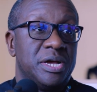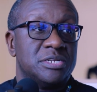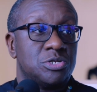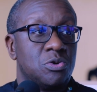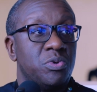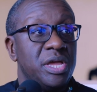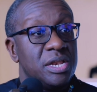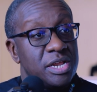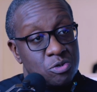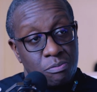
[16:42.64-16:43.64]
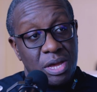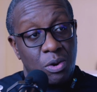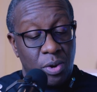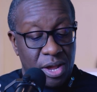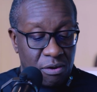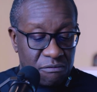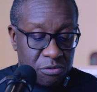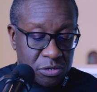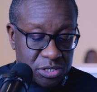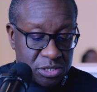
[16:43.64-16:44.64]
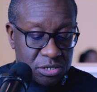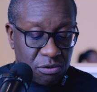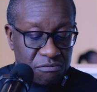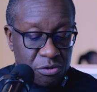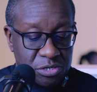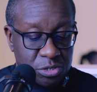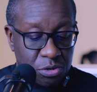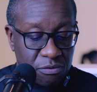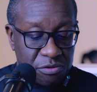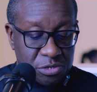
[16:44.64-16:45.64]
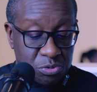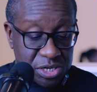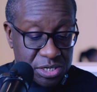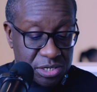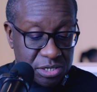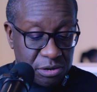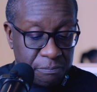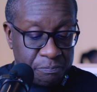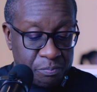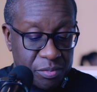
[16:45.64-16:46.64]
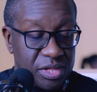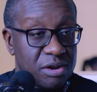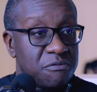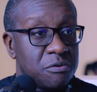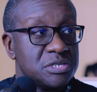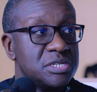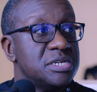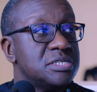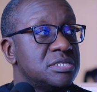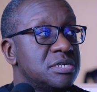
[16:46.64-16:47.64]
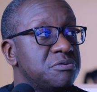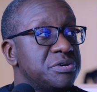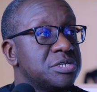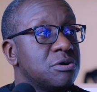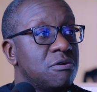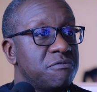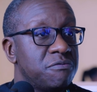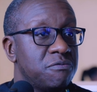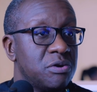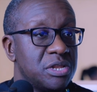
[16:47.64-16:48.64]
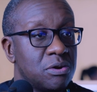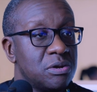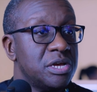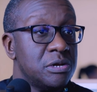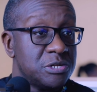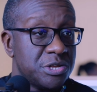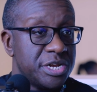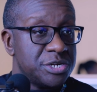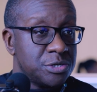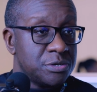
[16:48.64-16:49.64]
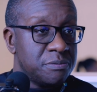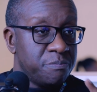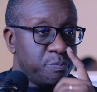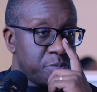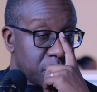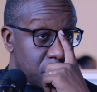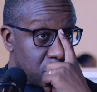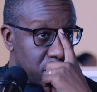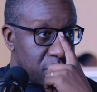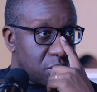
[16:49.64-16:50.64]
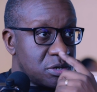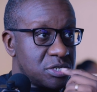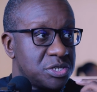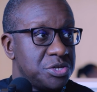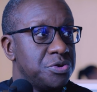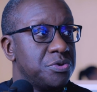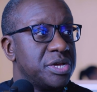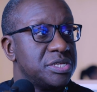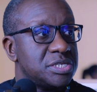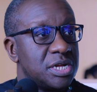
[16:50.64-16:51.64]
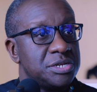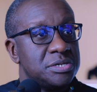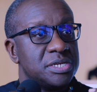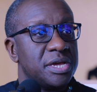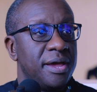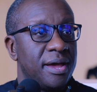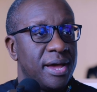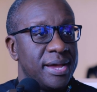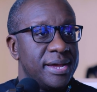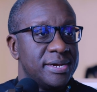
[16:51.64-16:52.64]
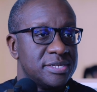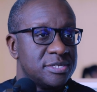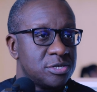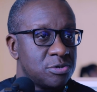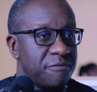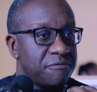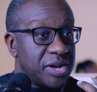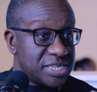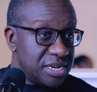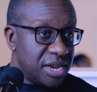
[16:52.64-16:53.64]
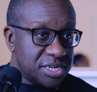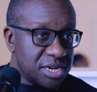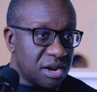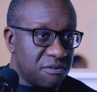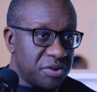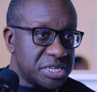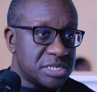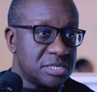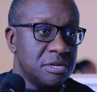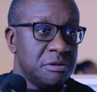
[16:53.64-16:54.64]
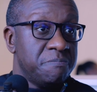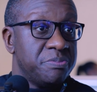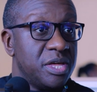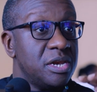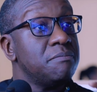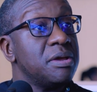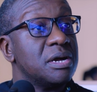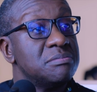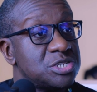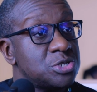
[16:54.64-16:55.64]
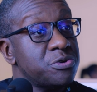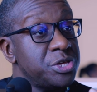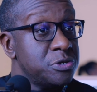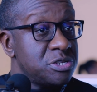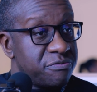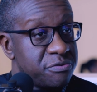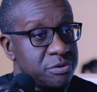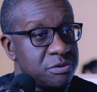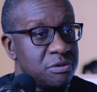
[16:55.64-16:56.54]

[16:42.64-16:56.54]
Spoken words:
And so we need to be aware of those risks. Then of course there is the risk of what they call hallucination. Because you start using AI, it is so fascinating at first, then it becomes so useful.